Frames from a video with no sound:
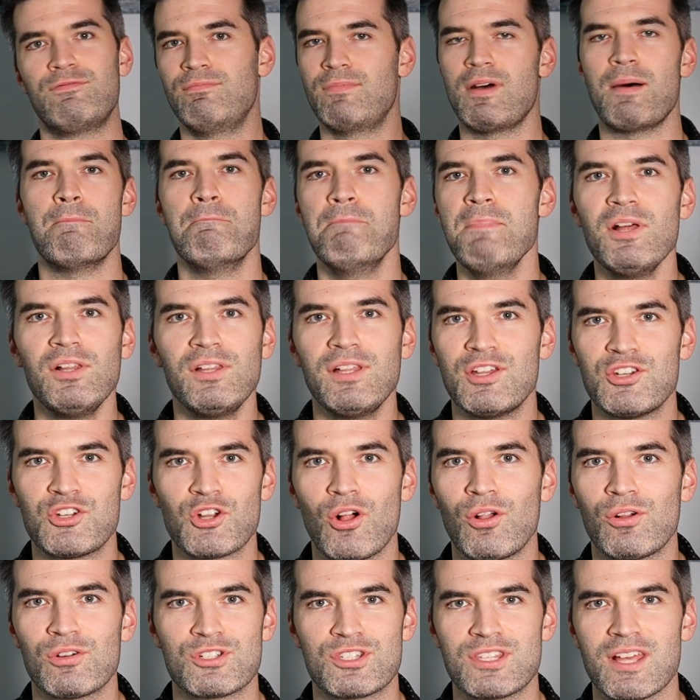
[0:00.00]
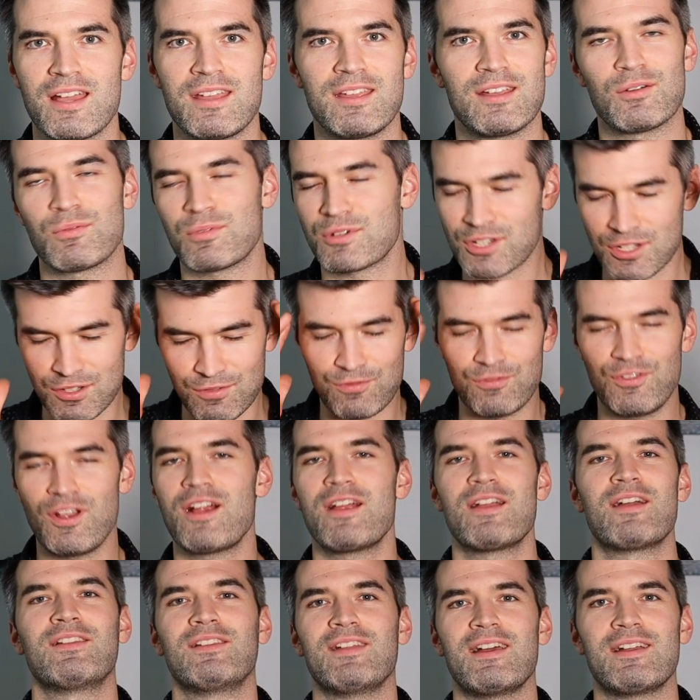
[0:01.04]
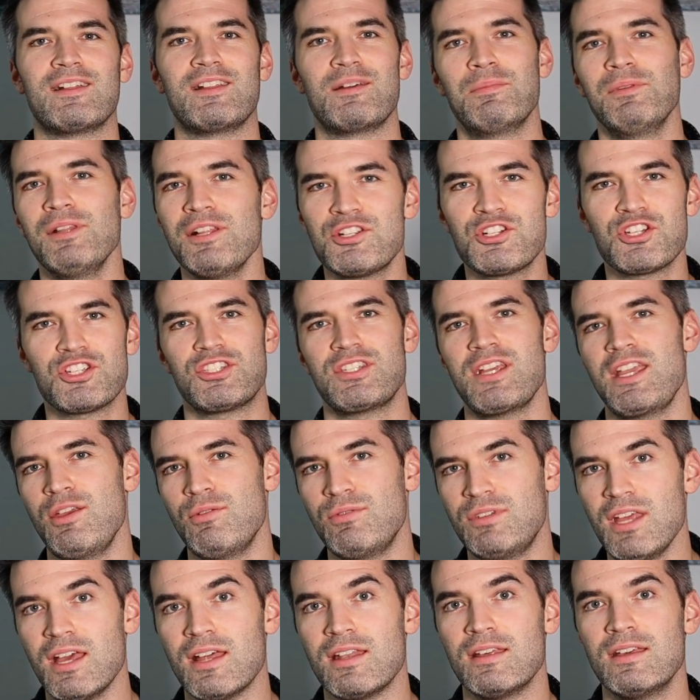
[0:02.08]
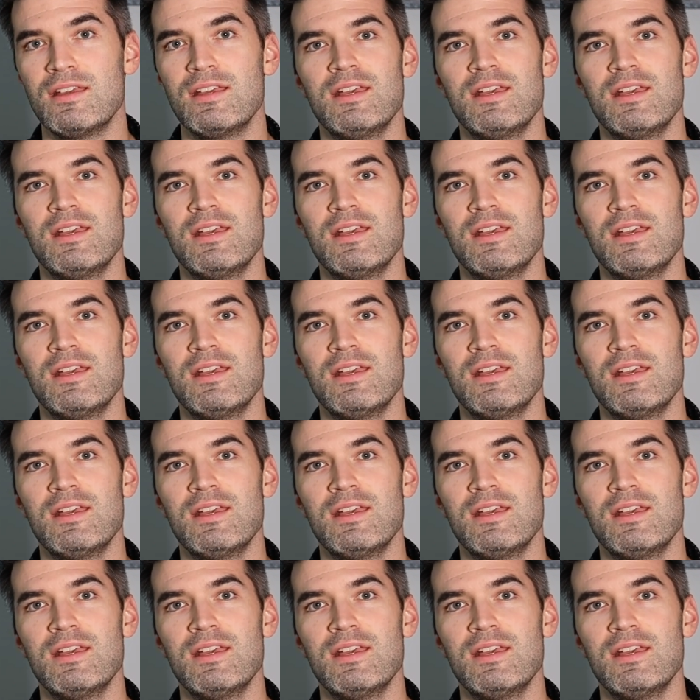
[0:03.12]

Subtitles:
$1 million that year, which is very unlikely, but let's just say you did.